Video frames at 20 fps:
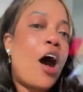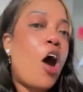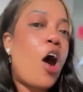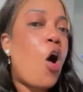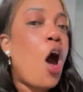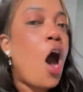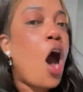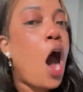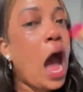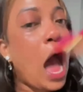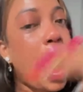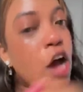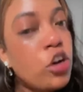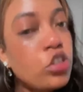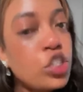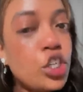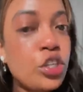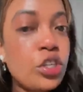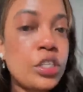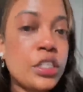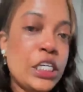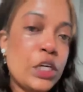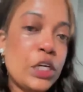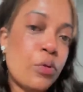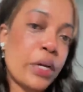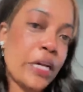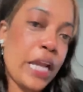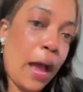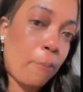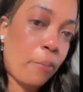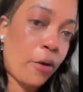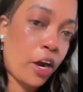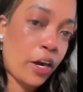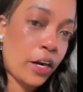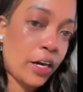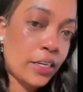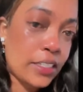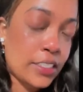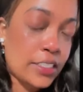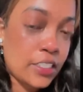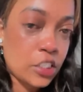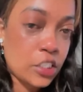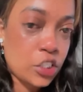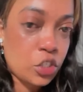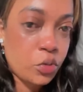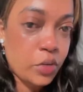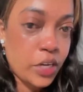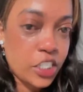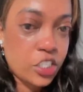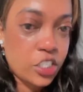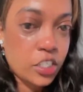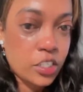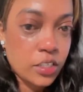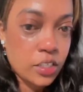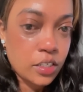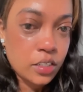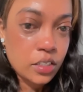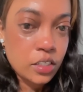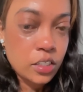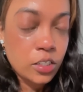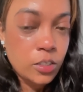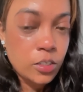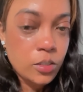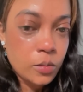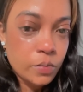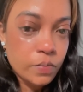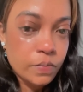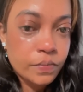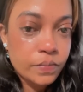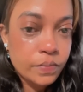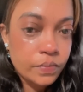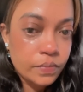And it's so sad that